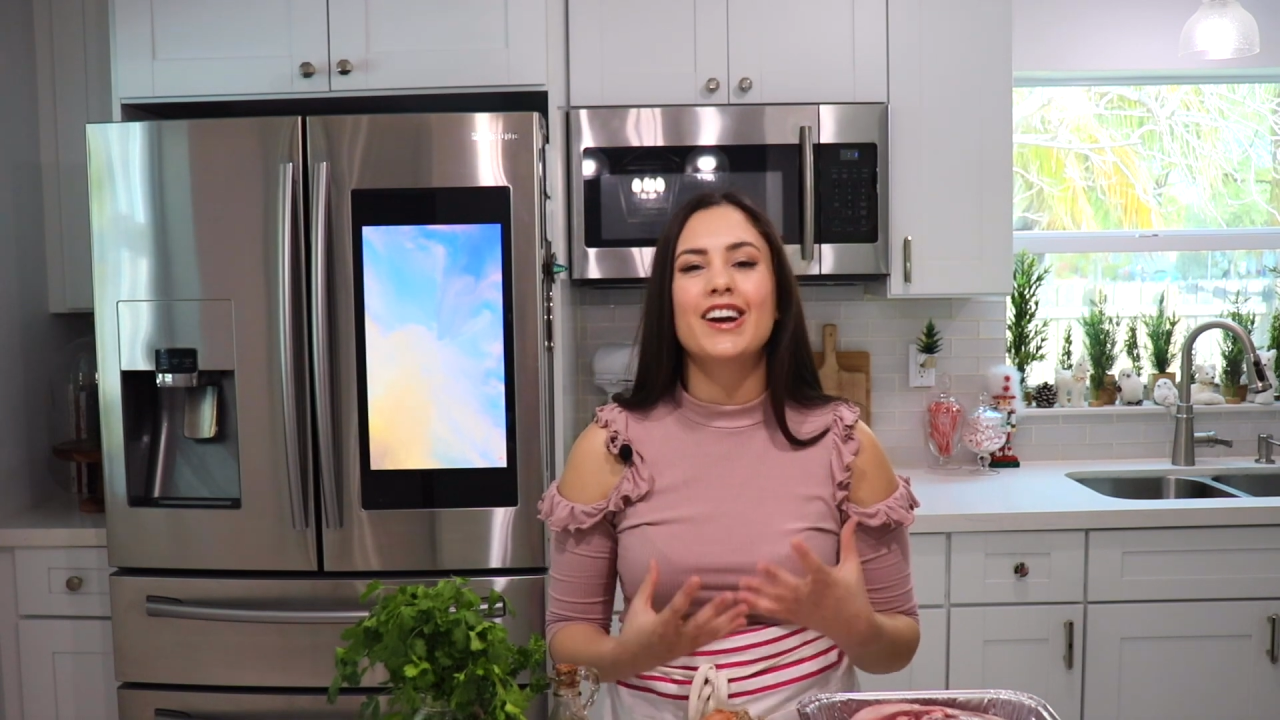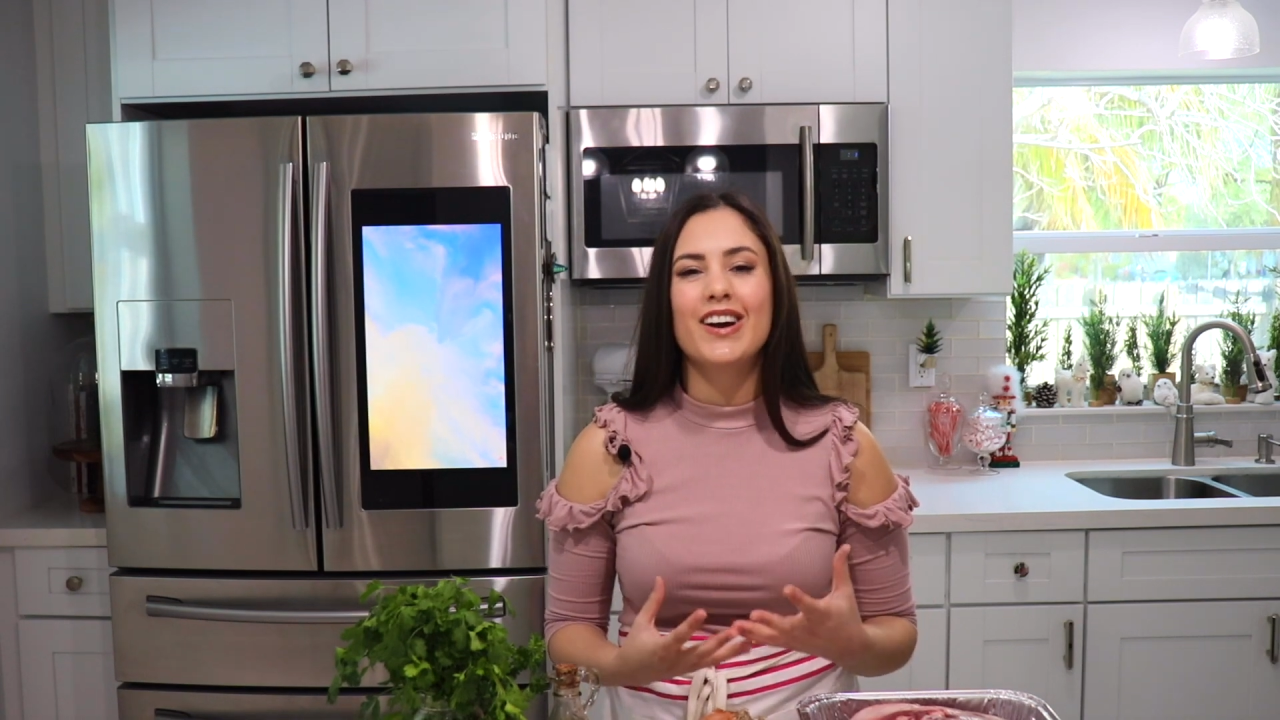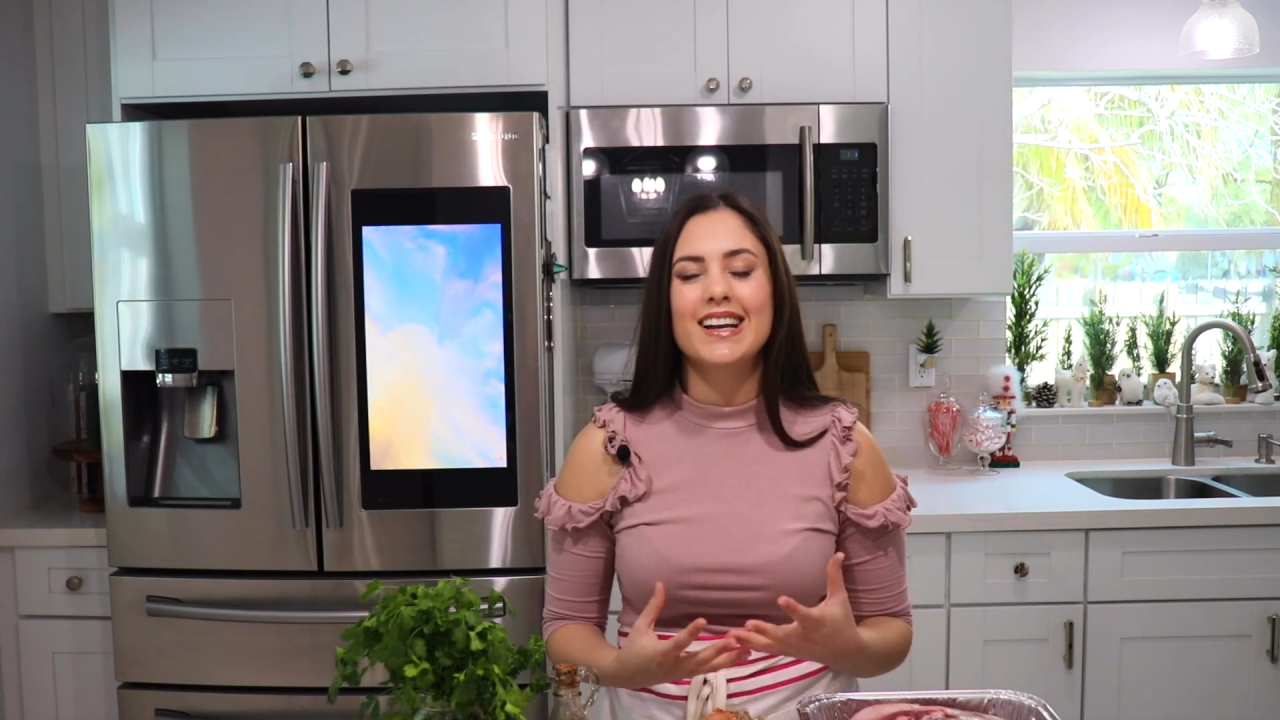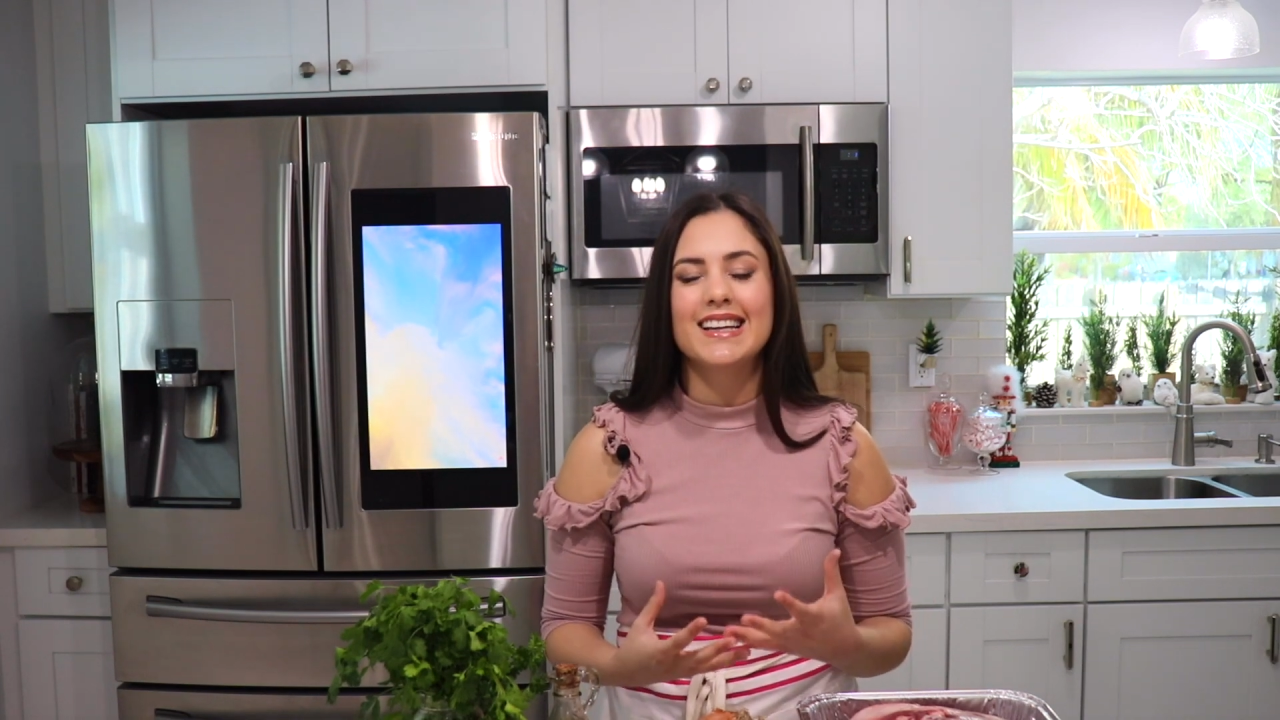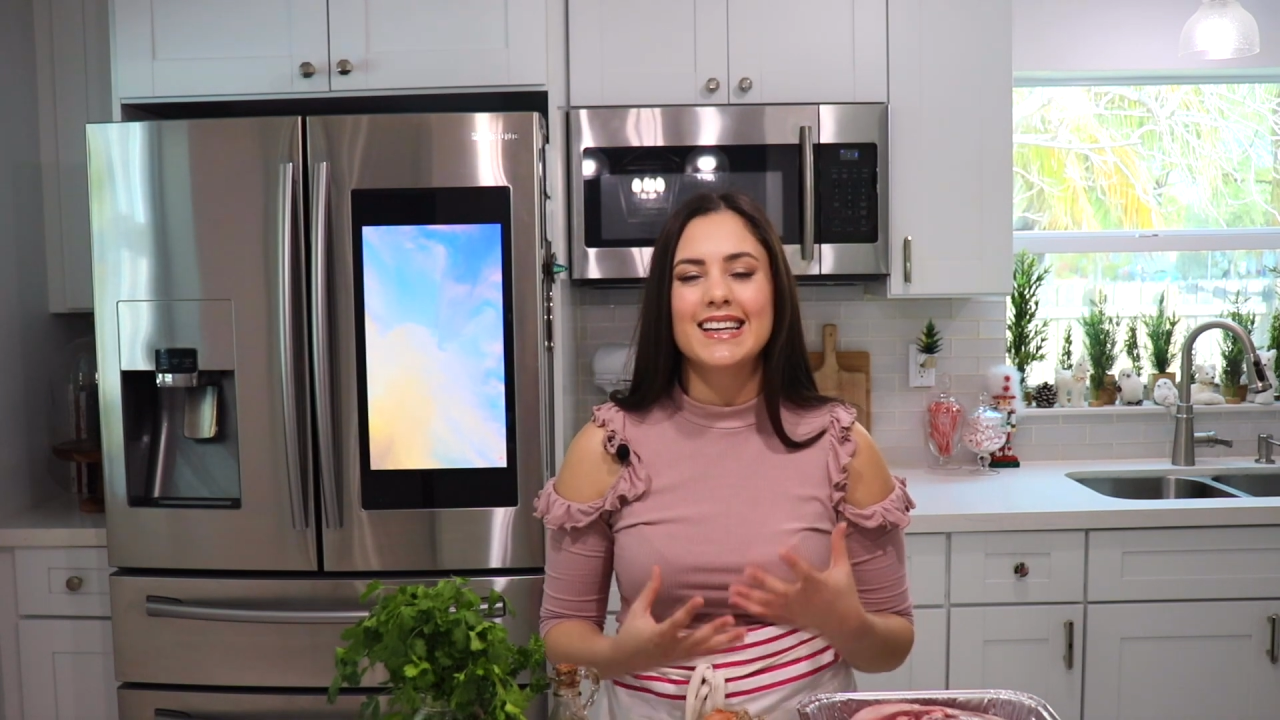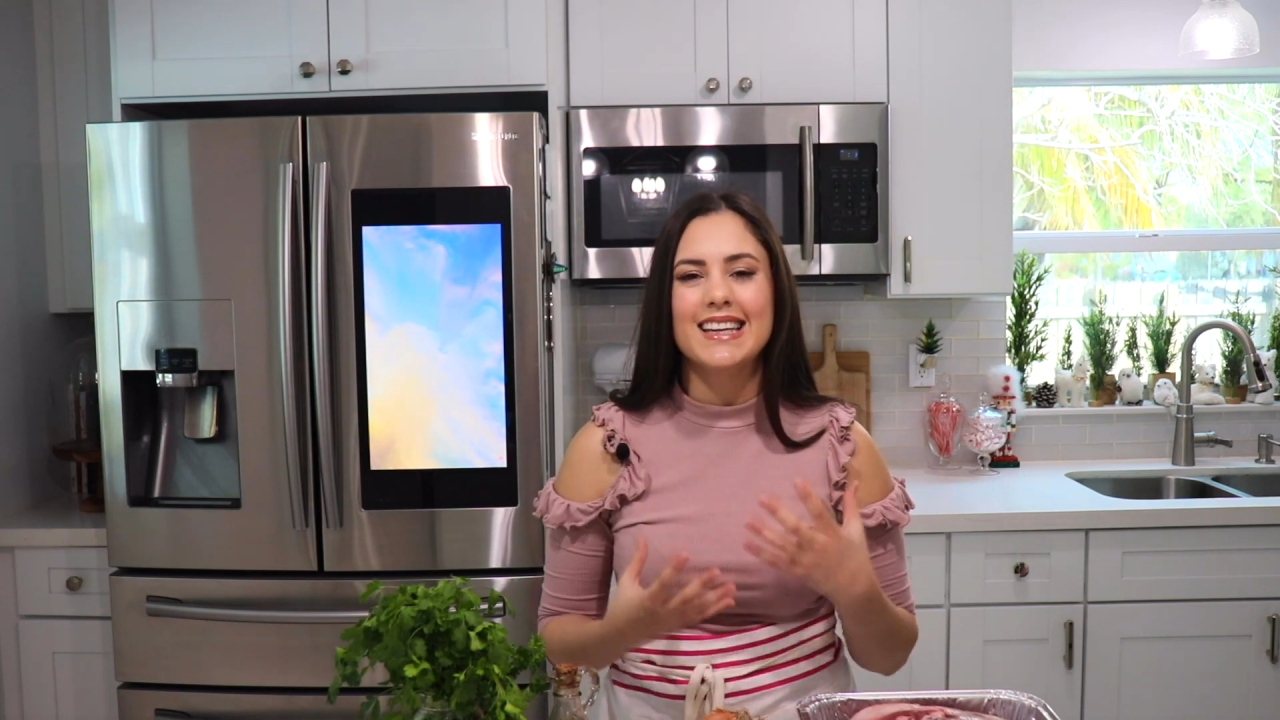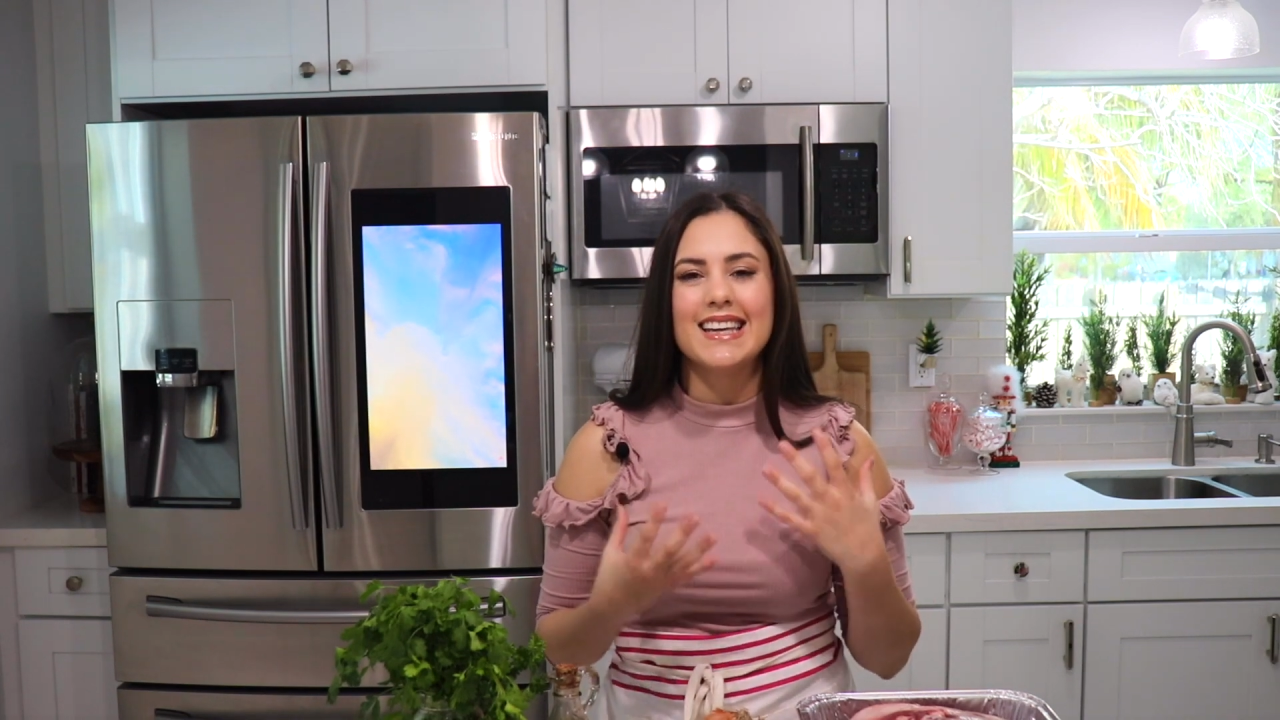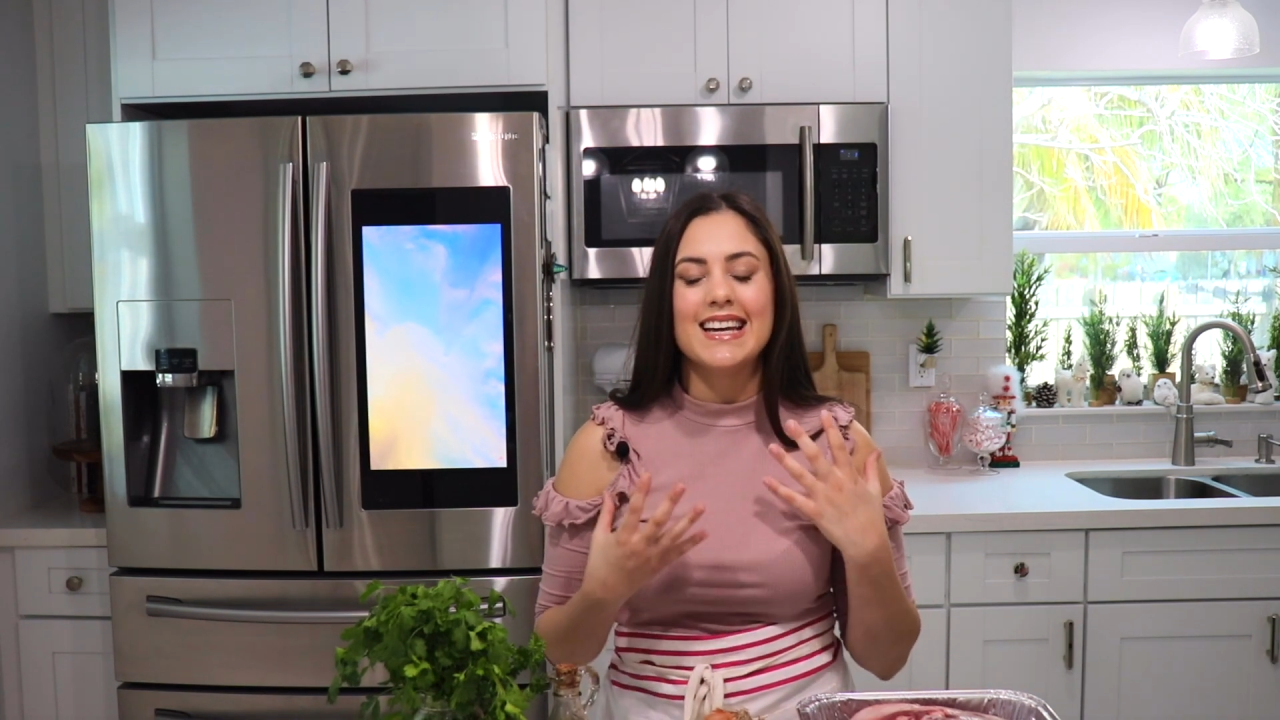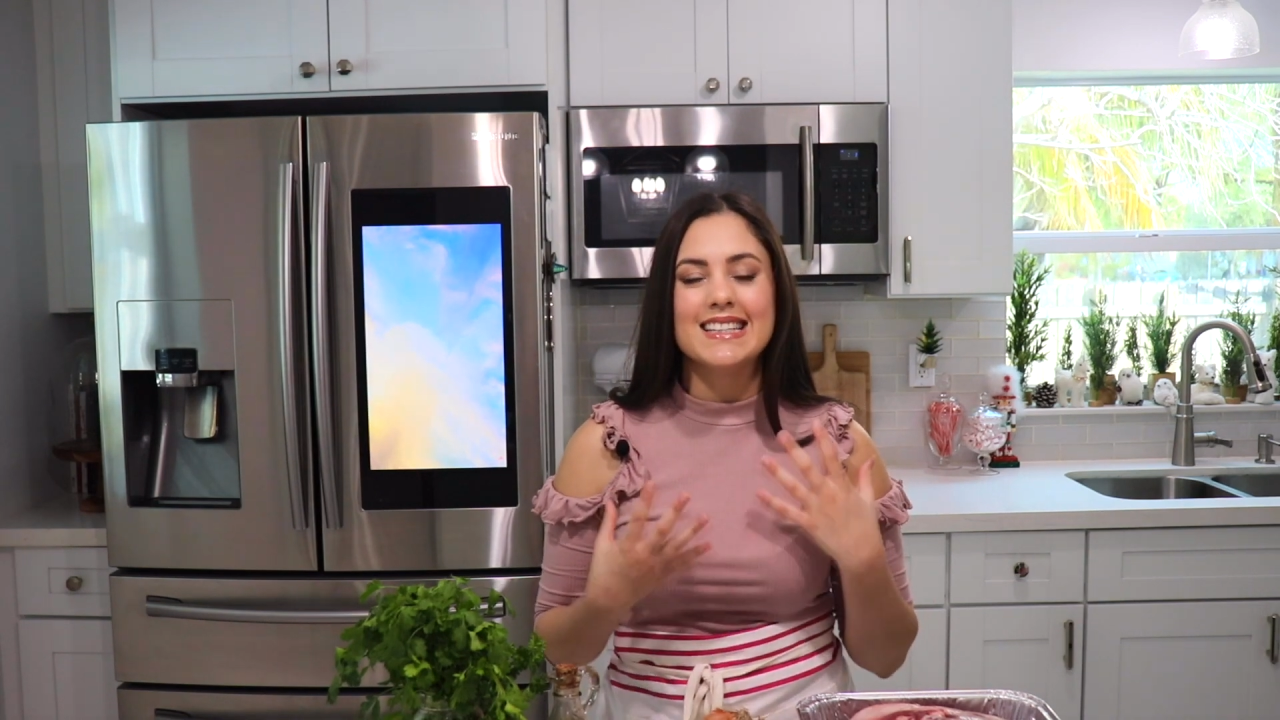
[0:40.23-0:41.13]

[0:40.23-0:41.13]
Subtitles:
garlicky